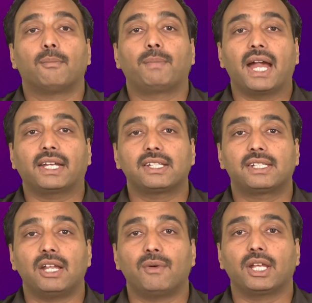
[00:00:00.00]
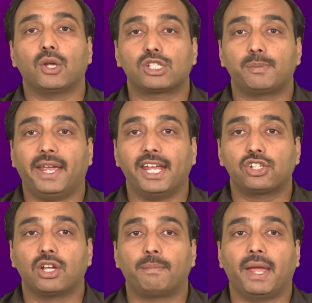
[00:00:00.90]
Practice delivering your
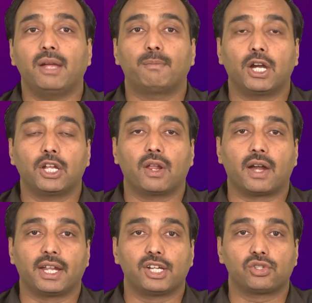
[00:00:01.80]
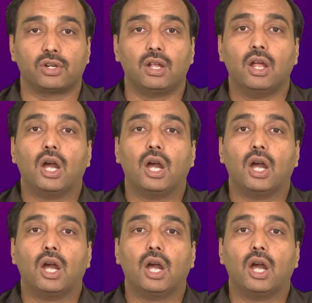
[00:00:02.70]
speech, paying particular attention